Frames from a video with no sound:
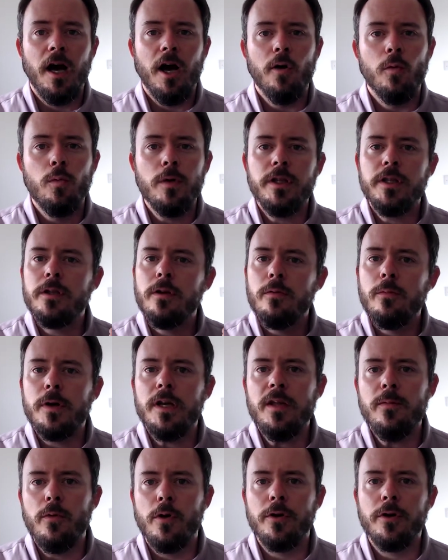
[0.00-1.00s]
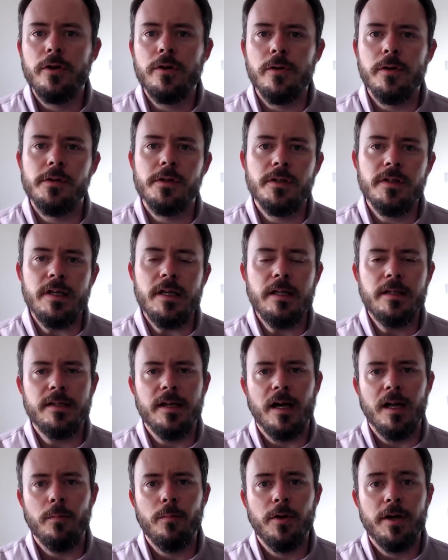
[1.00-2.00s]
We don't really want to go into
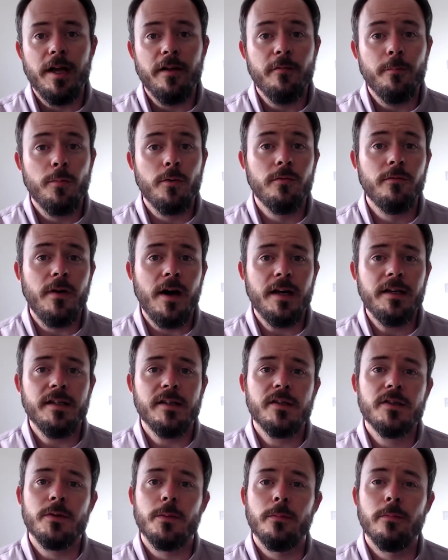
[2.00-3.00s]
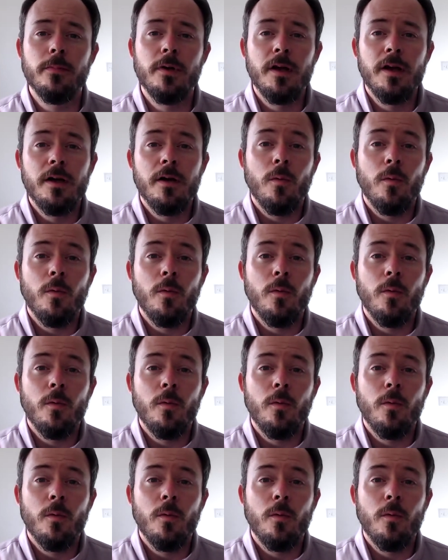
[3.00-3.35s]
detail, but I've provided some,